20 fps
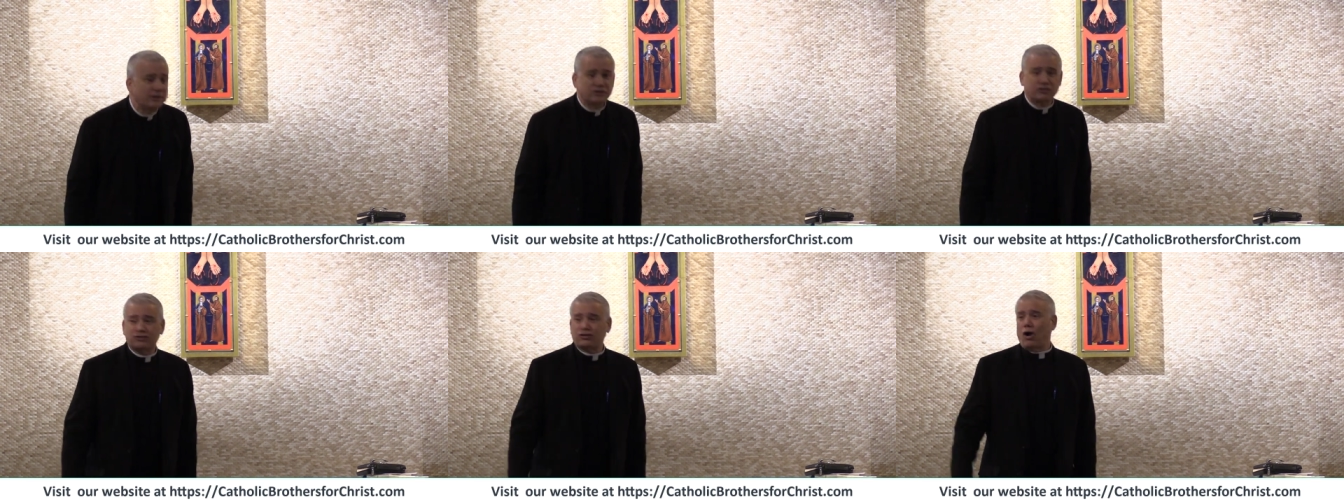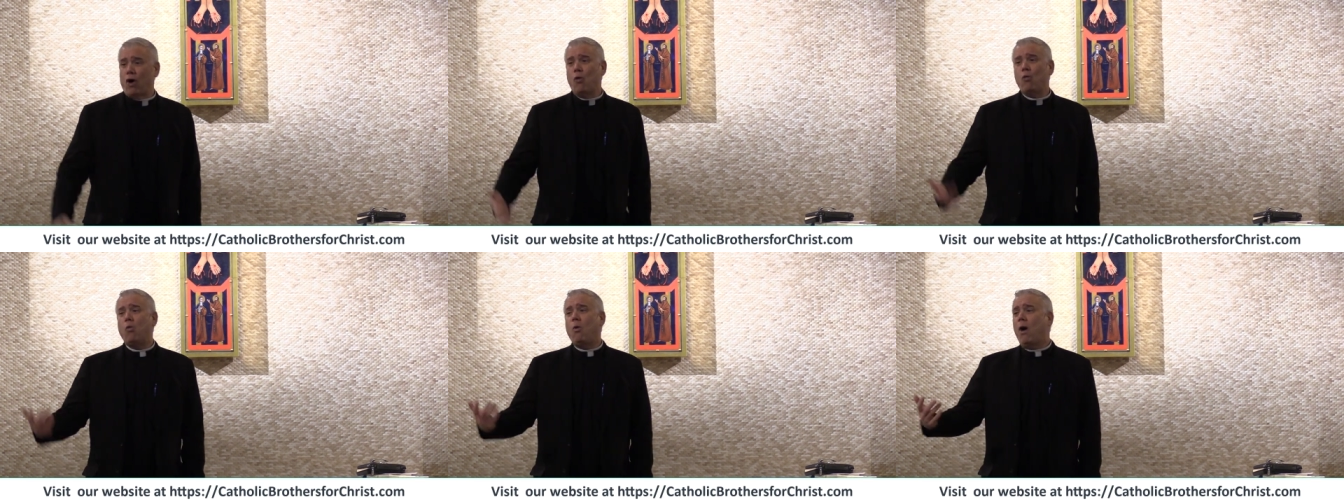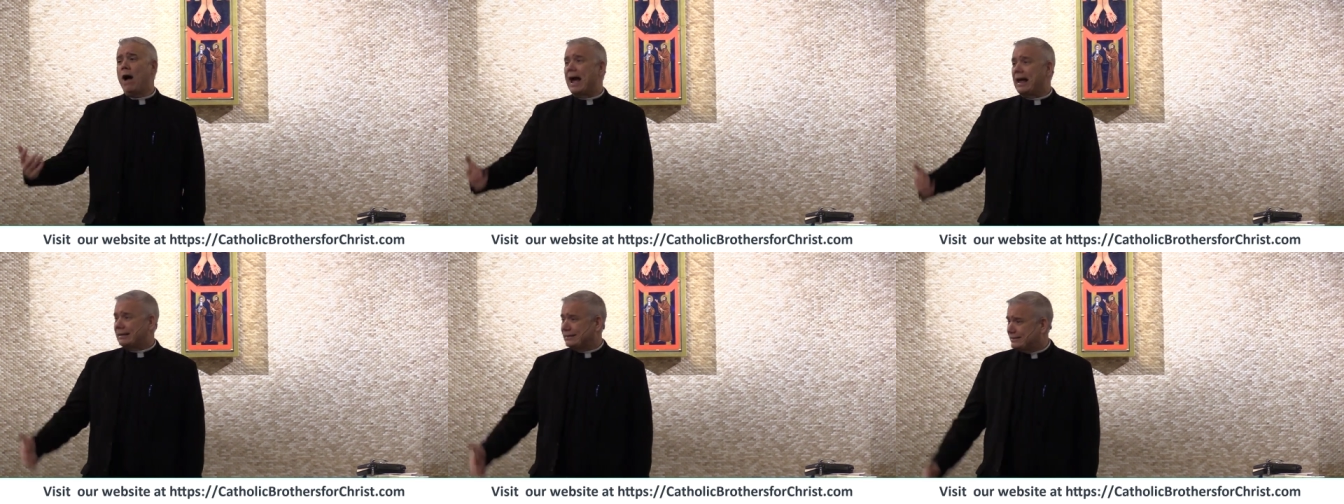So
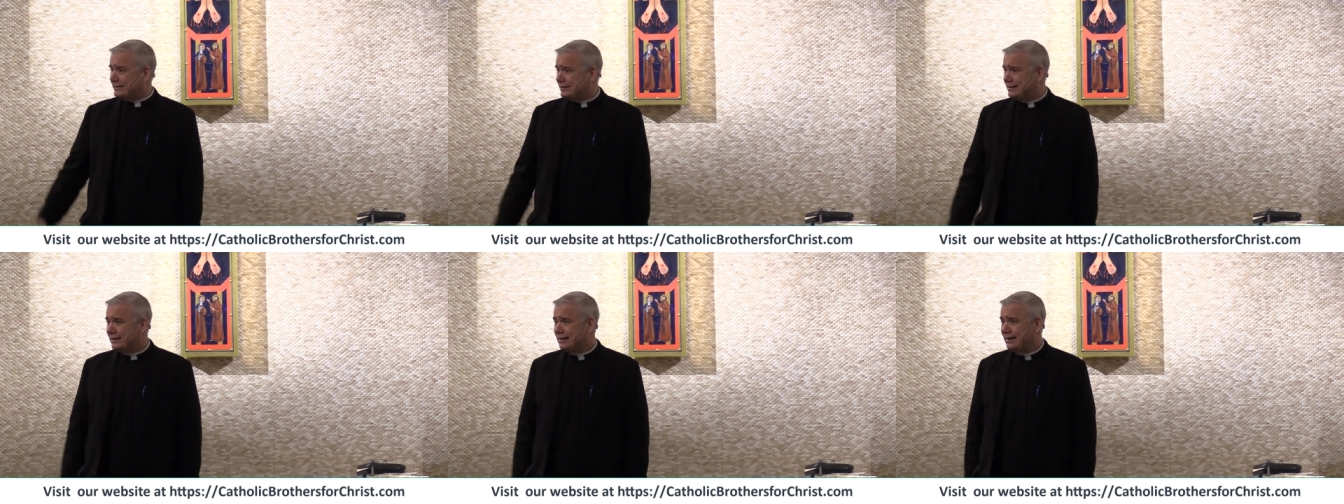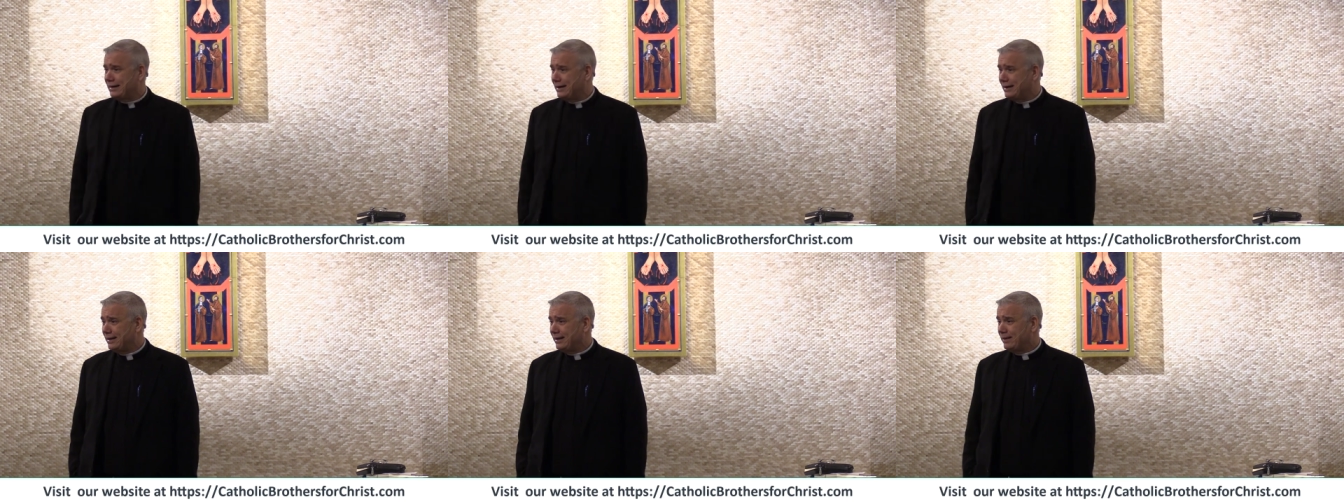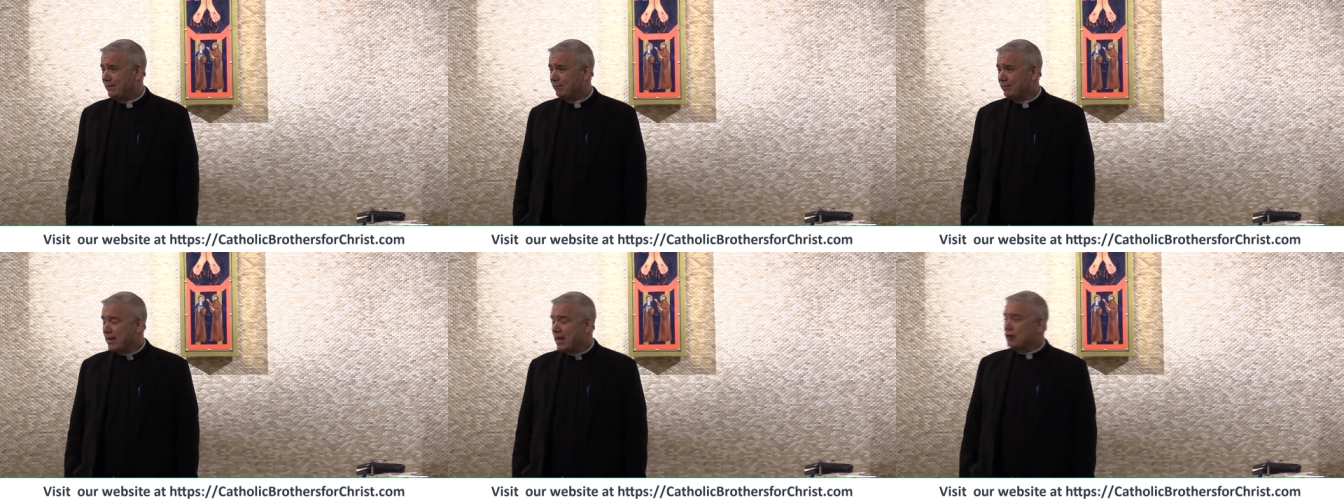what?
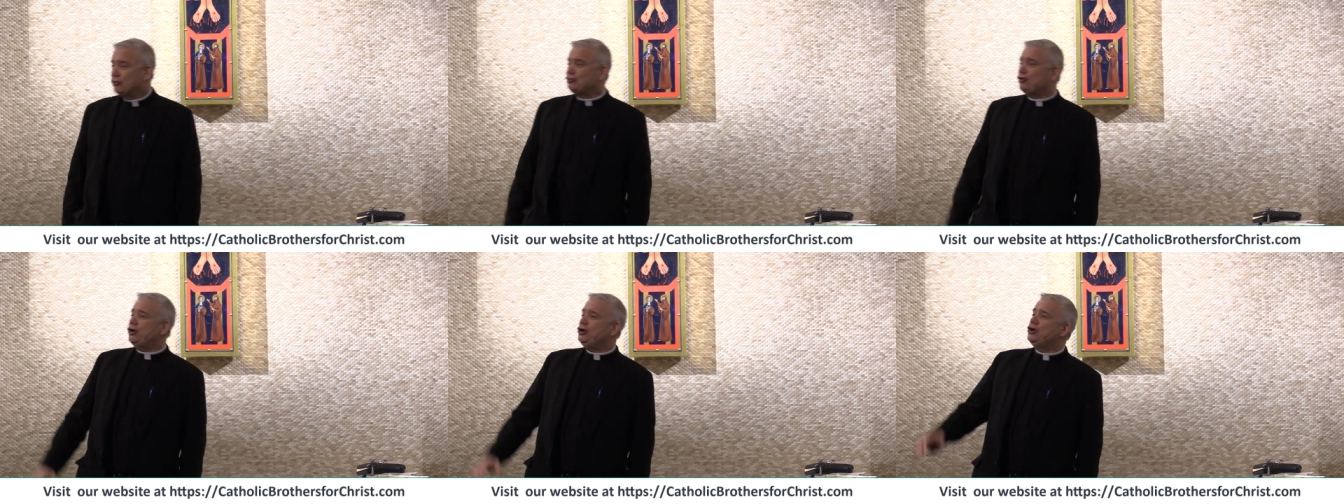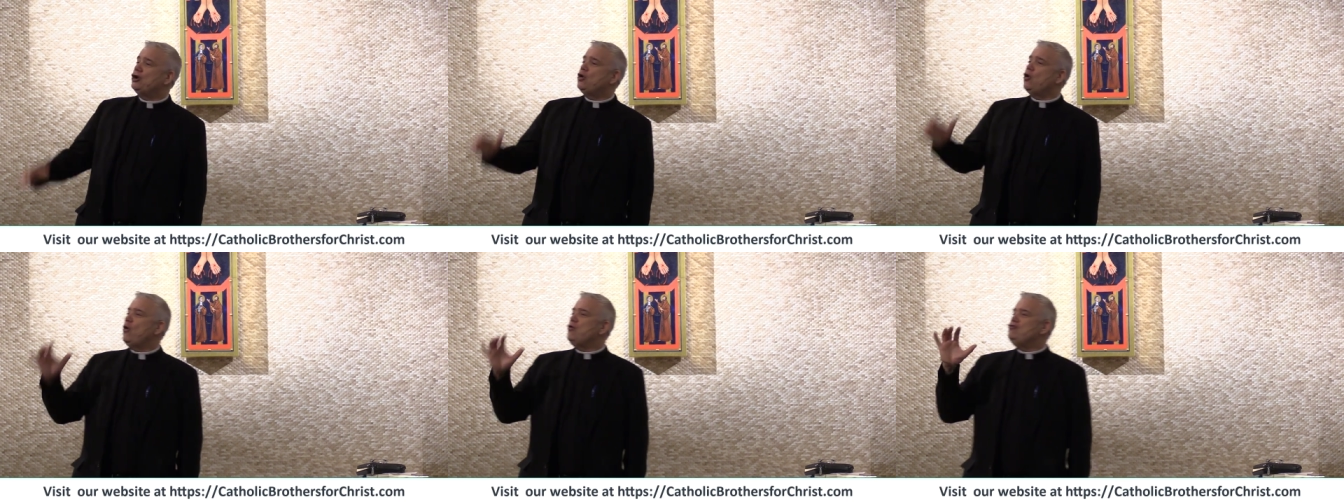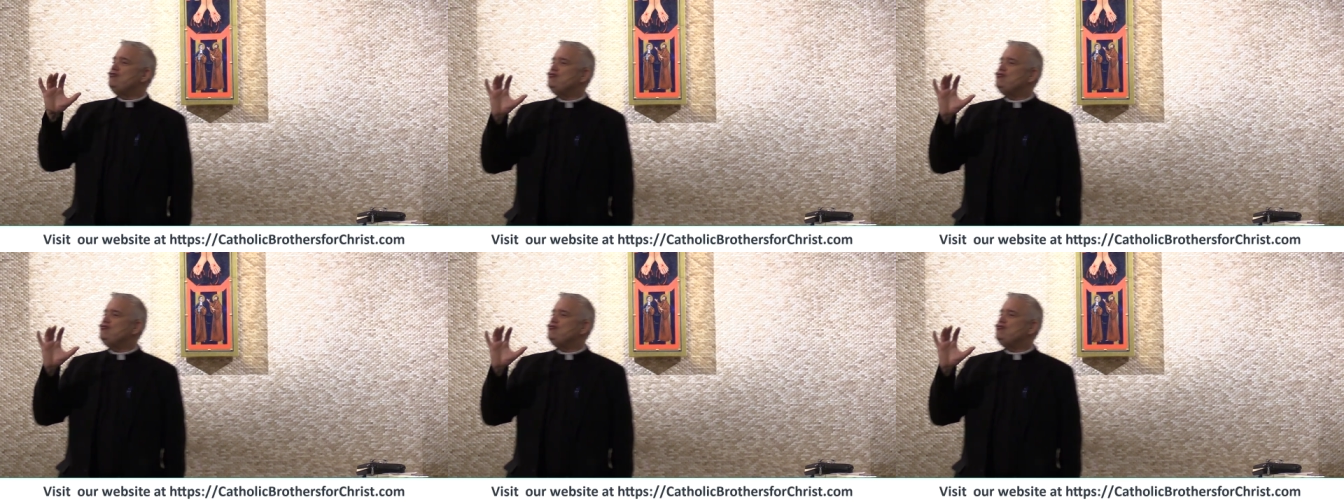Do you